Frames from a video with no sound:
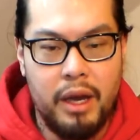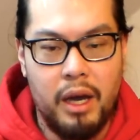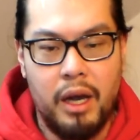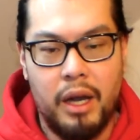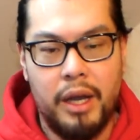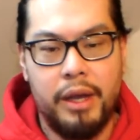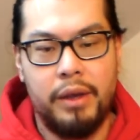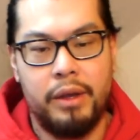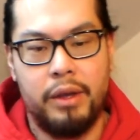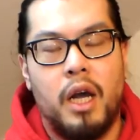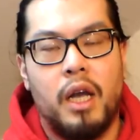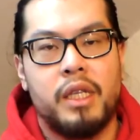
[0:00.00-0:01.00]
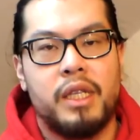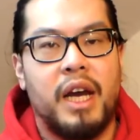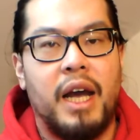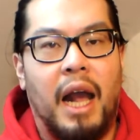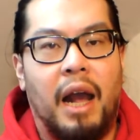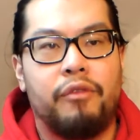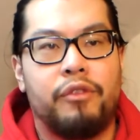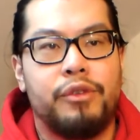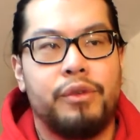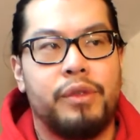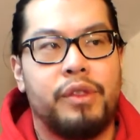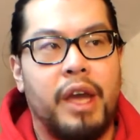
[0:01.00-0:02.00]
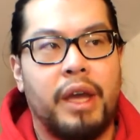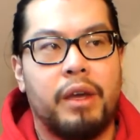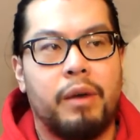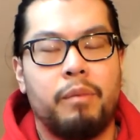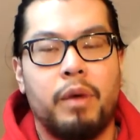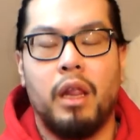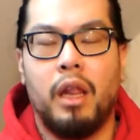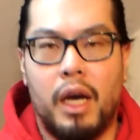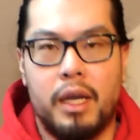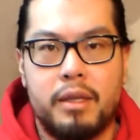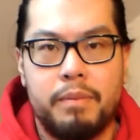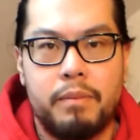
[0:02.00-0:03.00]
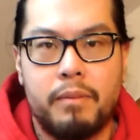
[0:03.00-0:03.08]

a guy, and I have to thank him a lot.